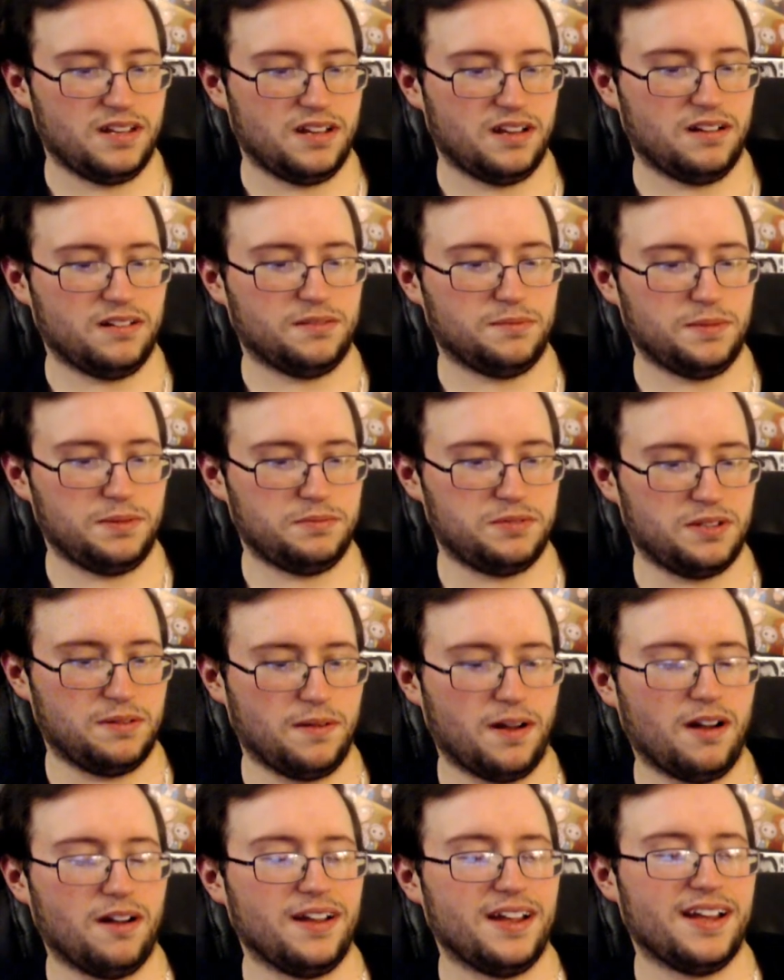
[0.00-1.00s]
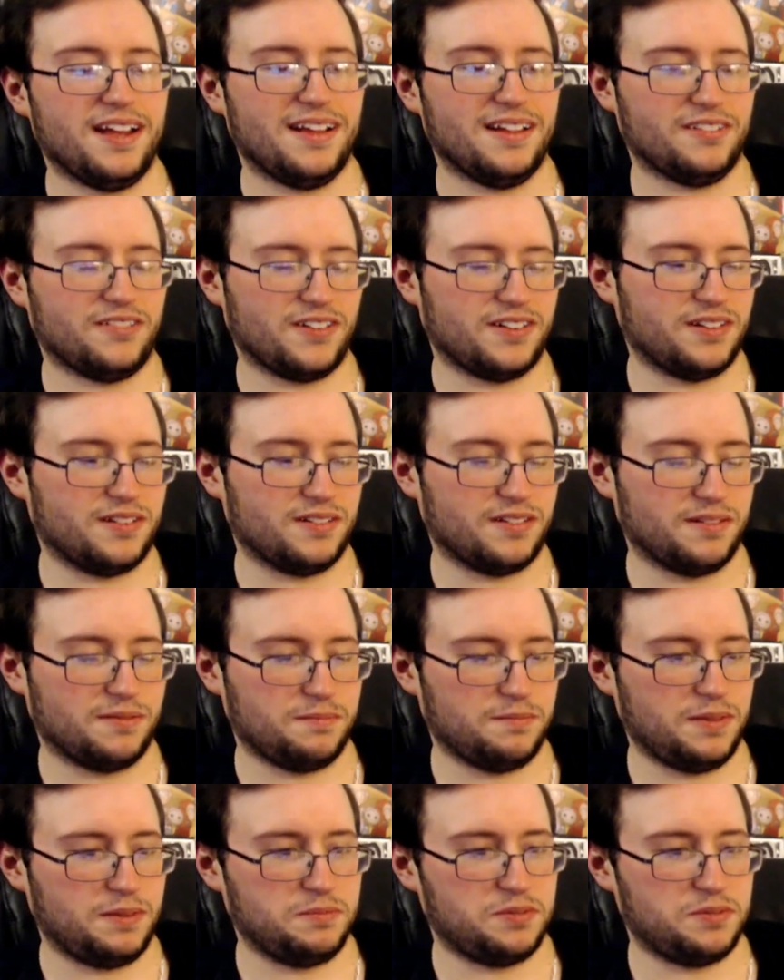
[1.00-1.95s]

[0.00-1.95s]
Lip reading: Oh, it's meme sheep. Oh, yeah, that's right. There's a meme